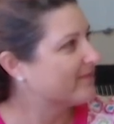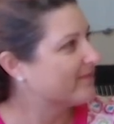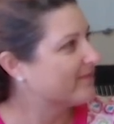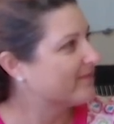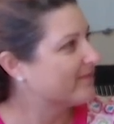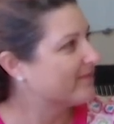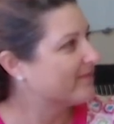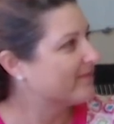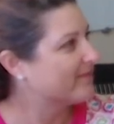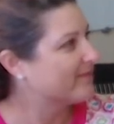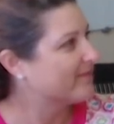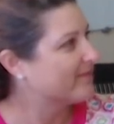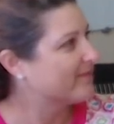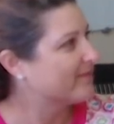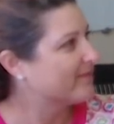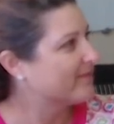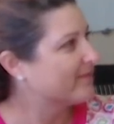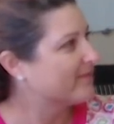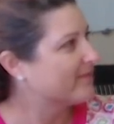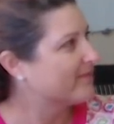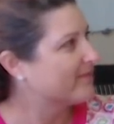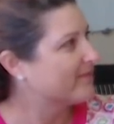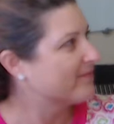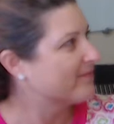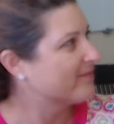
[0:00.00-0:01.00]

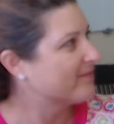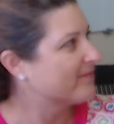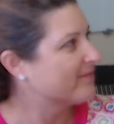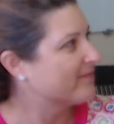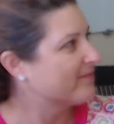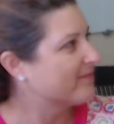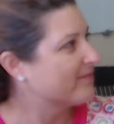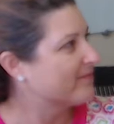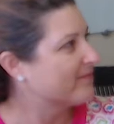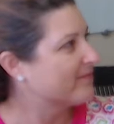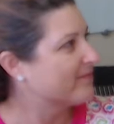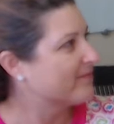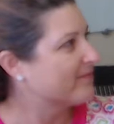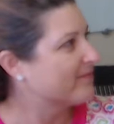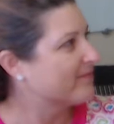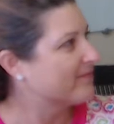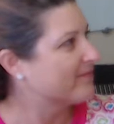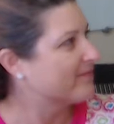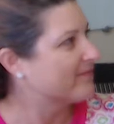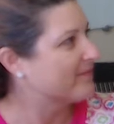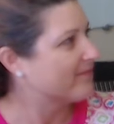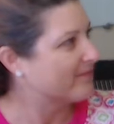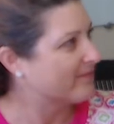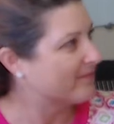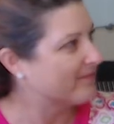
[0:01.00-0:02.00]

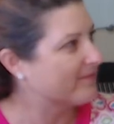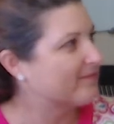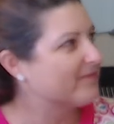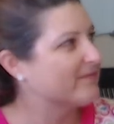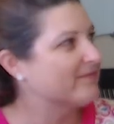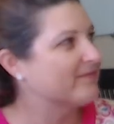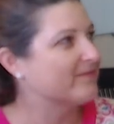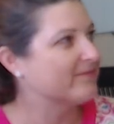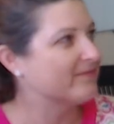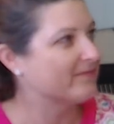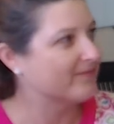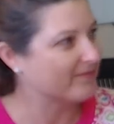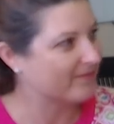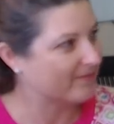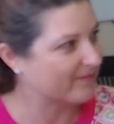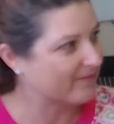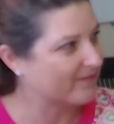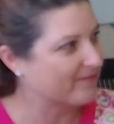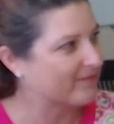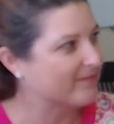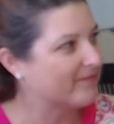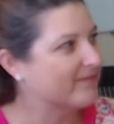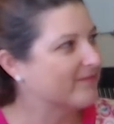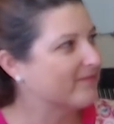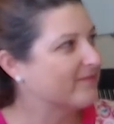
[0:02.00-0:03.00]

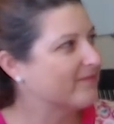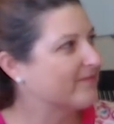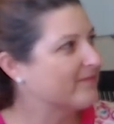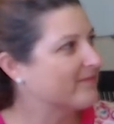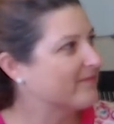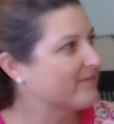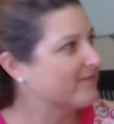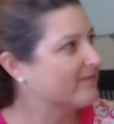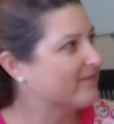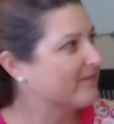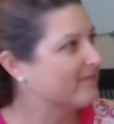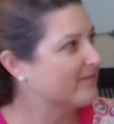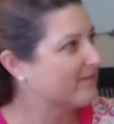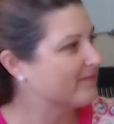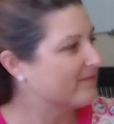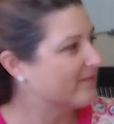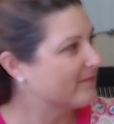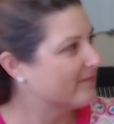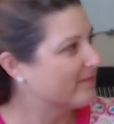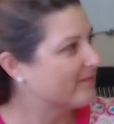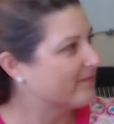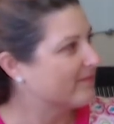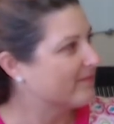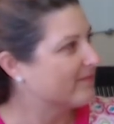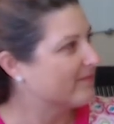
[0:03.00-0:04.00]

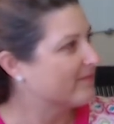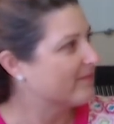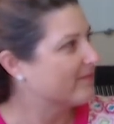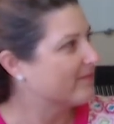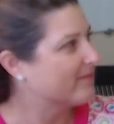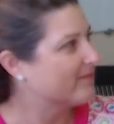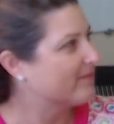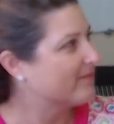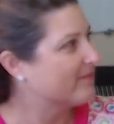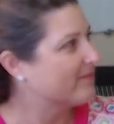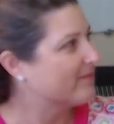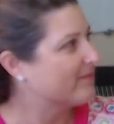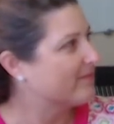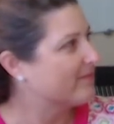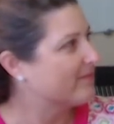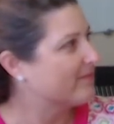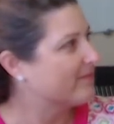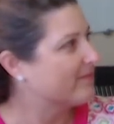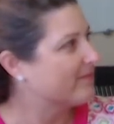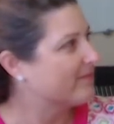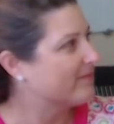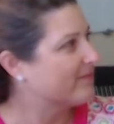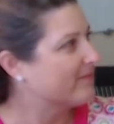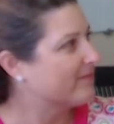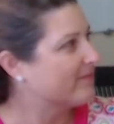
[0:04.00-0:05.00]

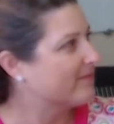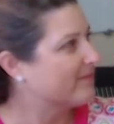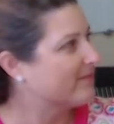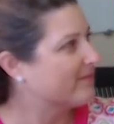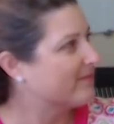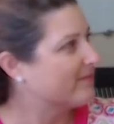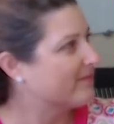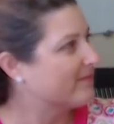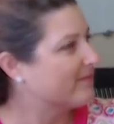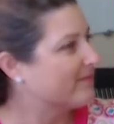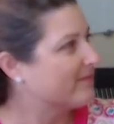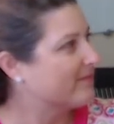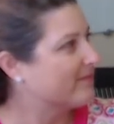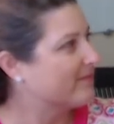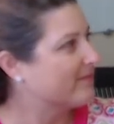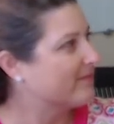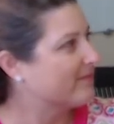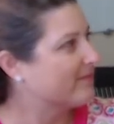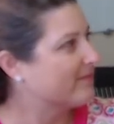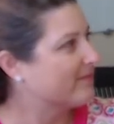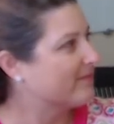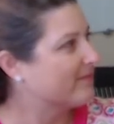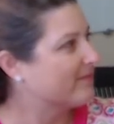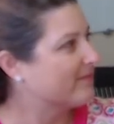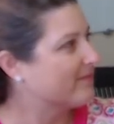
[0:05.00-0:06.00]

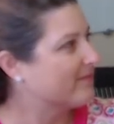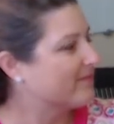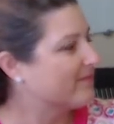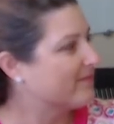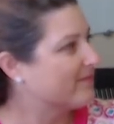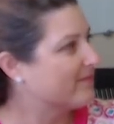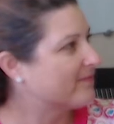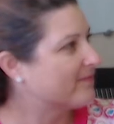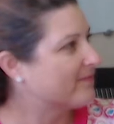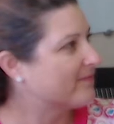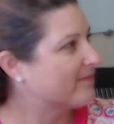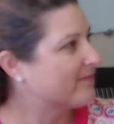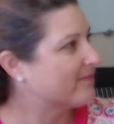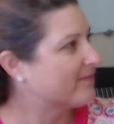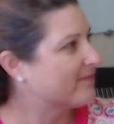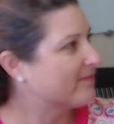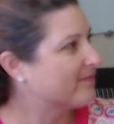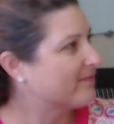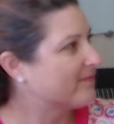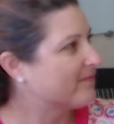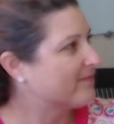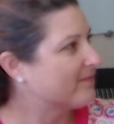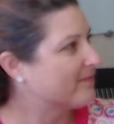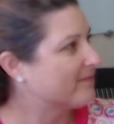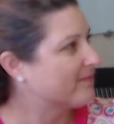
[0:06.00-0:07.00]

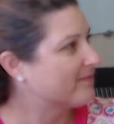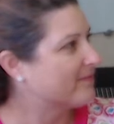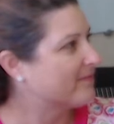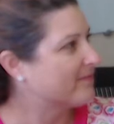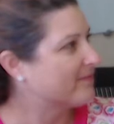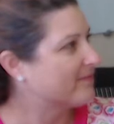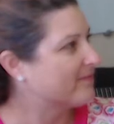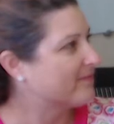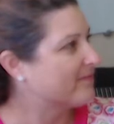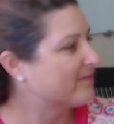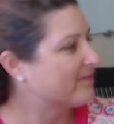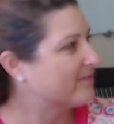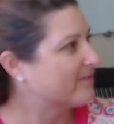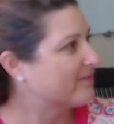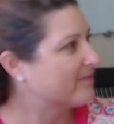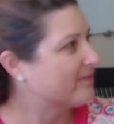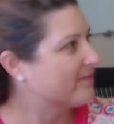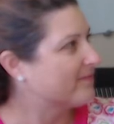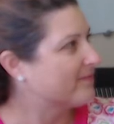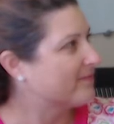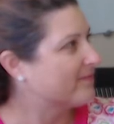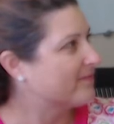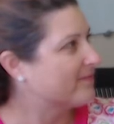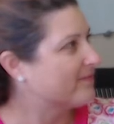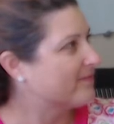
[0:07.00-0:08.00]
No words are spoken by the person on screen.